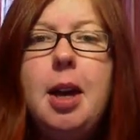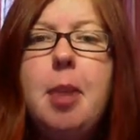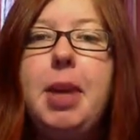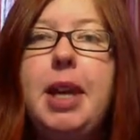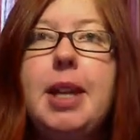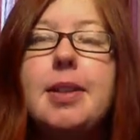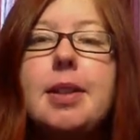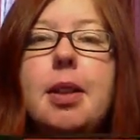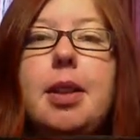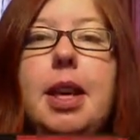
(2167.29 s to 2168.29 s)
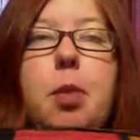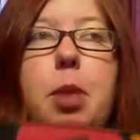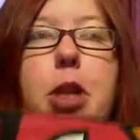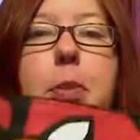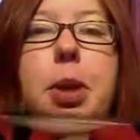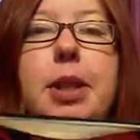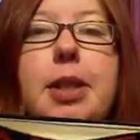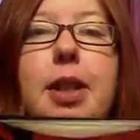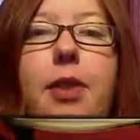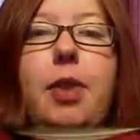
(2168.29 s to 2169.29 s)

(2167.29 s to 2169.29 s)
because then when you put stuff,